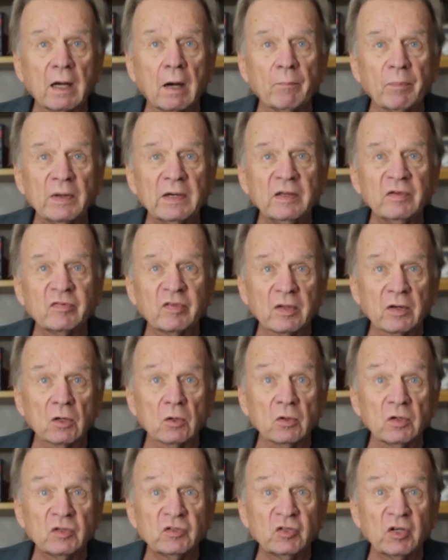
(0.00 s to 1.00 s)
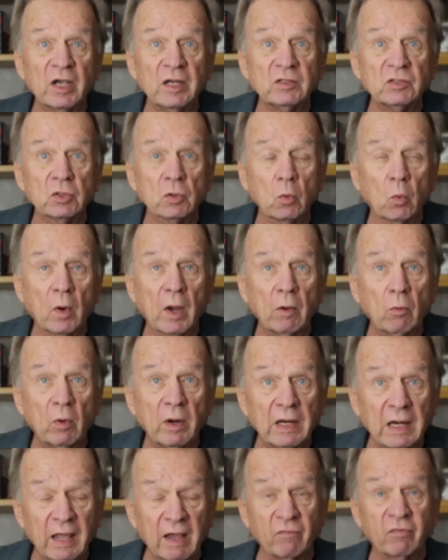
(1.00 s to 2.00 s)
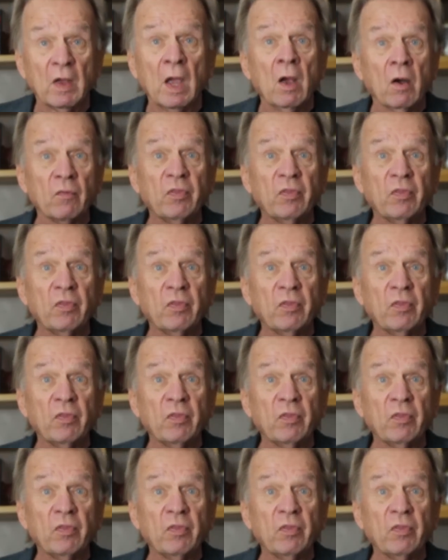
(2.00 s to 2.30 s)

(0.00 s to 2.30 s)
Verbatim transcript: companies that are going to change the way we live.